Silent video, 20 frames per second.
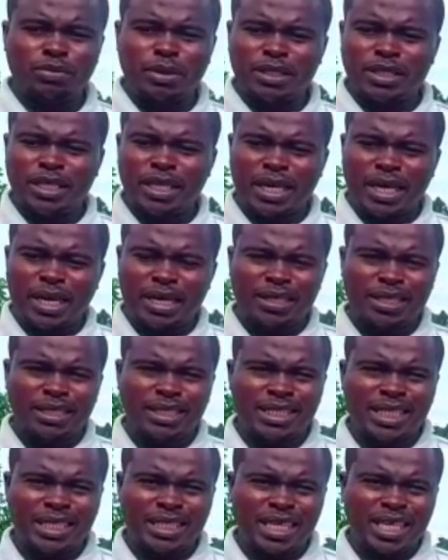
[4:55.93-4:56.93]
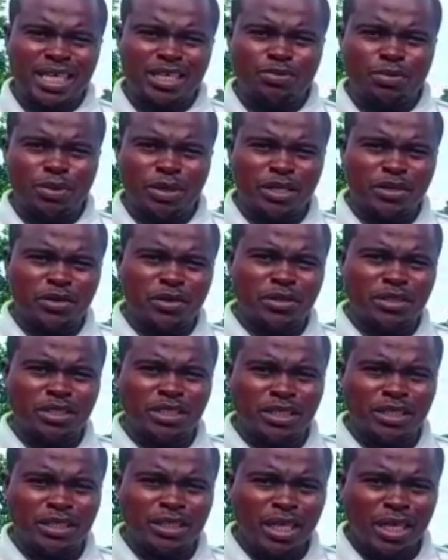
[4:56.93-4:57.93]
but there are others that like picking on
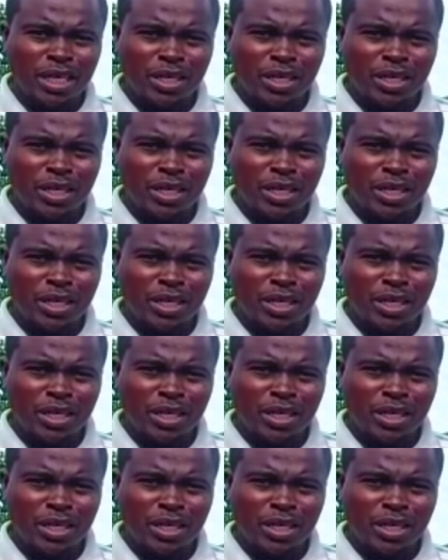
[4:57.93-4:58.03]
it.